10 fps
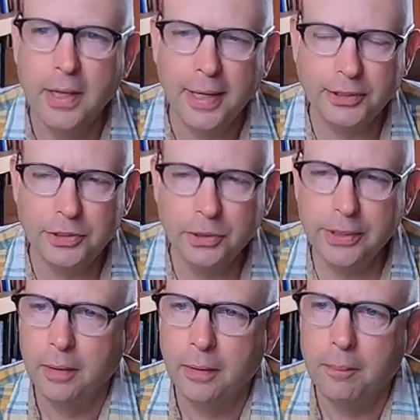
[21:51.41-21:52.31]
As Dewey
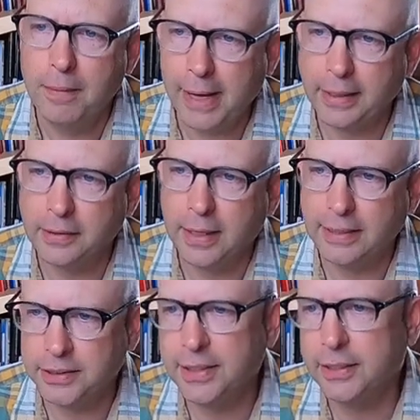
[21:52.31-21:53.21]
notes, man,
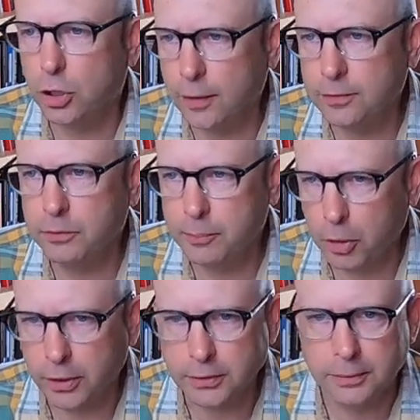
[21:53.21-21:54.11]
as he has often
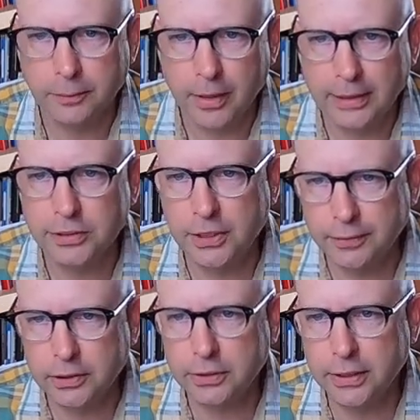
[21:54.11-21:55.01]
remarked, has
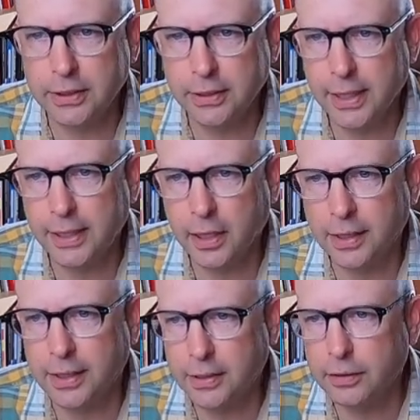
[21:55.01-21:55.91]
difficulty in getting
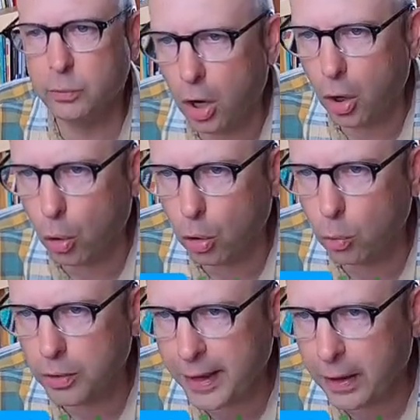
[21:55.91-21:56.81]
on either with or
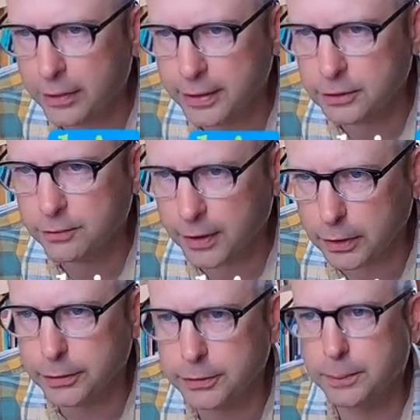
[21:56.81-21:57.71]
without his
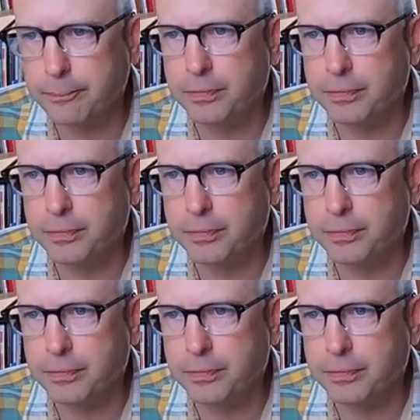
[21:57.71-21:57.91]
fellows.